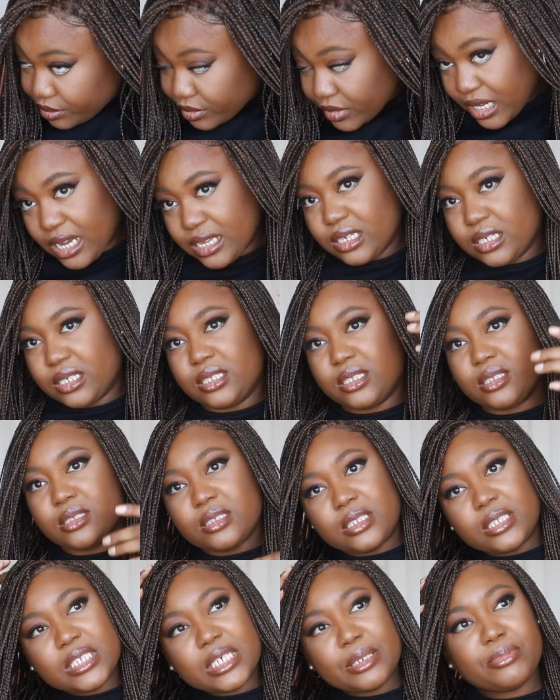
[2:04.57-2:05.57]
I just
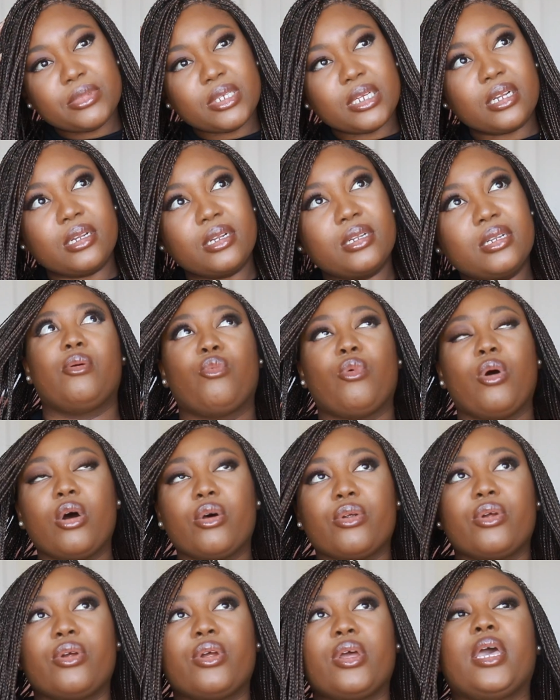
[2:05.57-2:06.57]
dipped it in
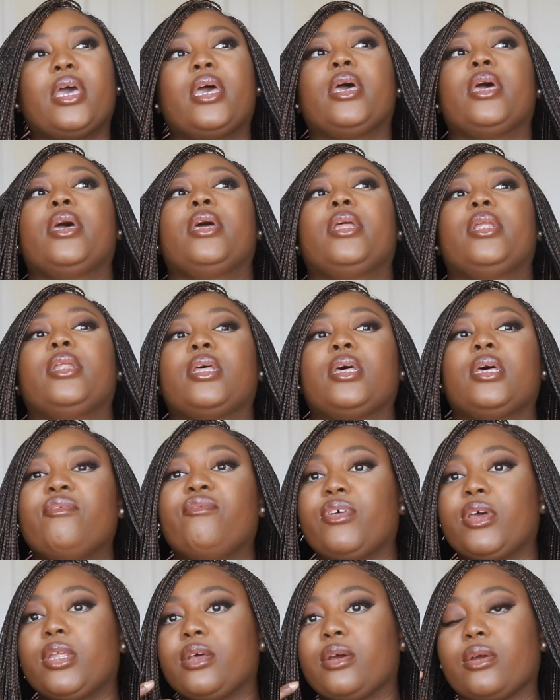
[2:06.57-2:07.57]
water and
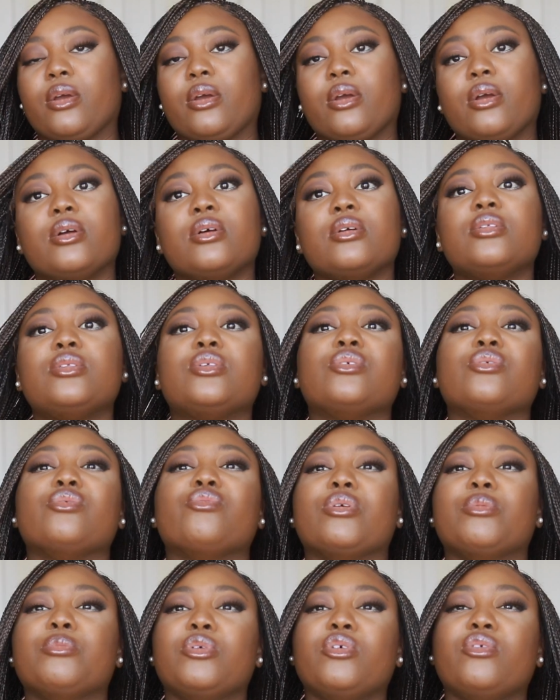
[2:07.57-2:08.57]
vinegar to
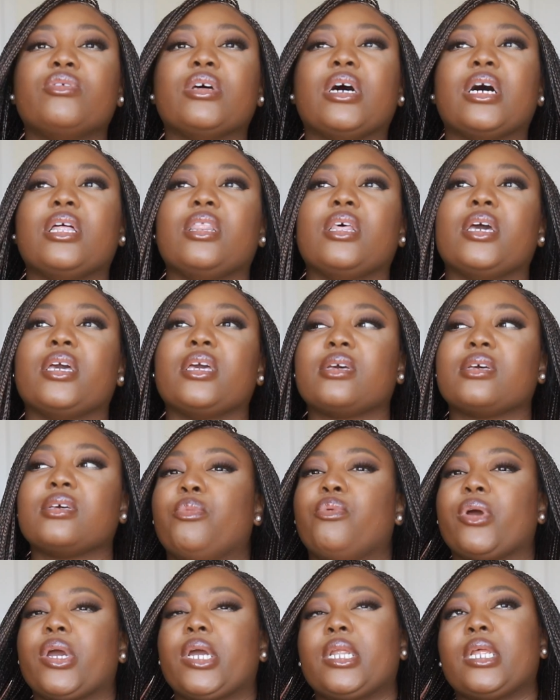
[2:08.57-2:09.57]
remove that like
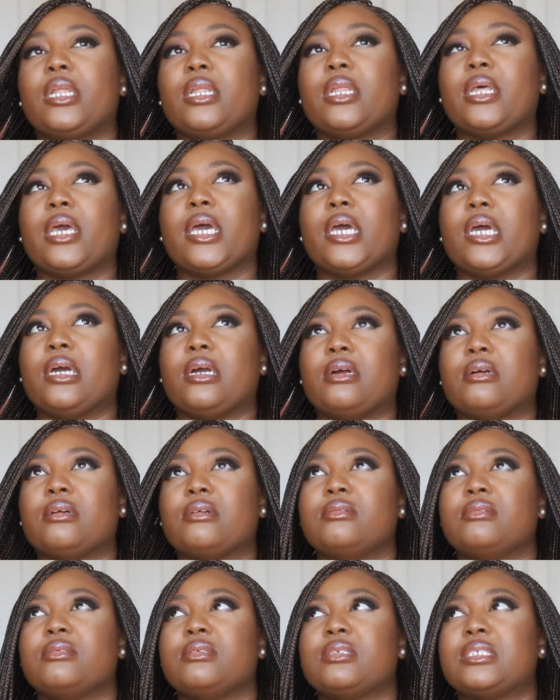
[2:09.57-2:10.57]
braiding hair
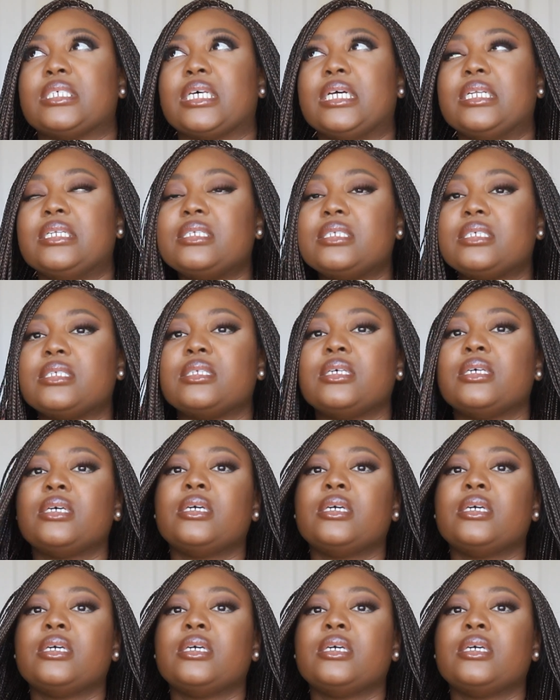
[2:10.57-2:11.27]
scent.